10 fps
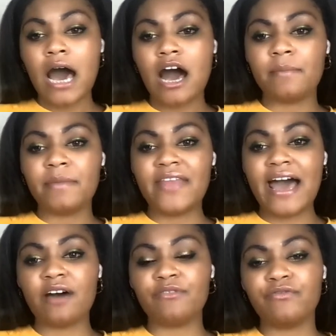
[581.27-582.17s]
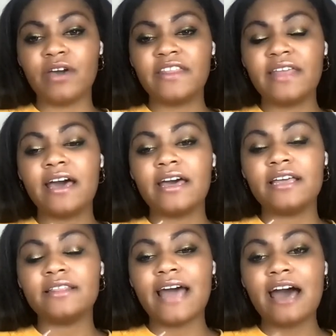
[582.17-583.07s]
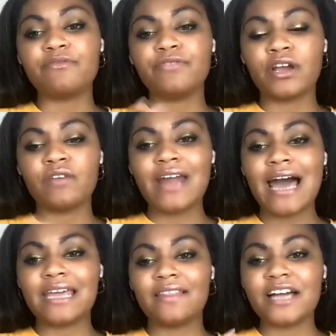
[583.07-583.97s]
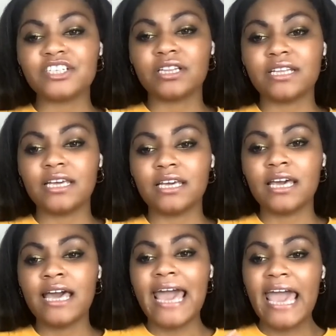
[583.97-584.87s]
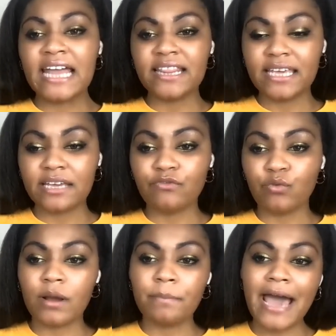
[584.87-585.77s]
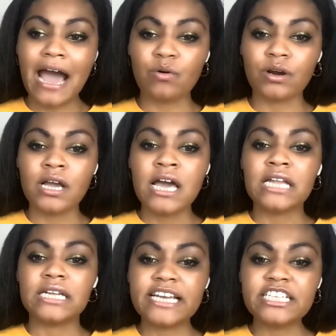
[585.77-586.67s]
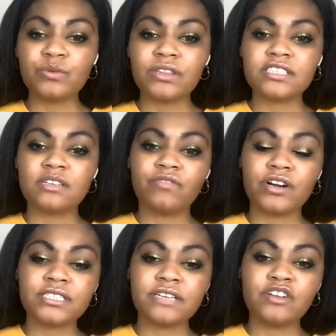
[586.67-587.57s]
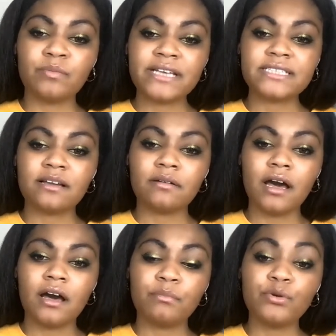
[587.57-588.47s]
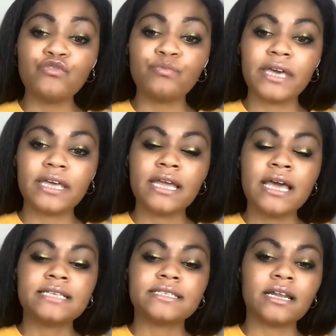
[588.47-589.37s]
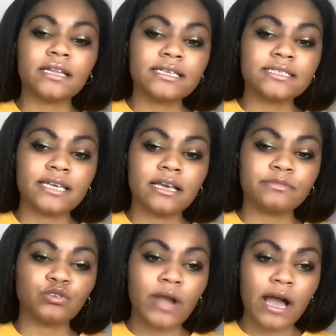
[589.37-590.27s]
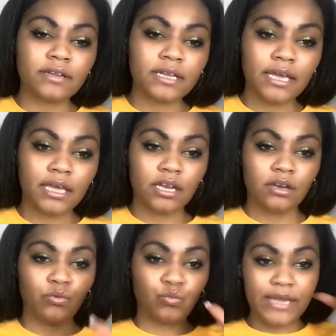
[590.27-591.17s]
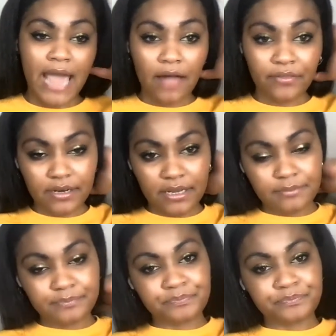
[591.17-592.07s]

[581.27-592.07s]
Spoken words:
and that fear of an ideologically alien foreign power linked with the subversive domestic movement suddenly seemed grounded in reality.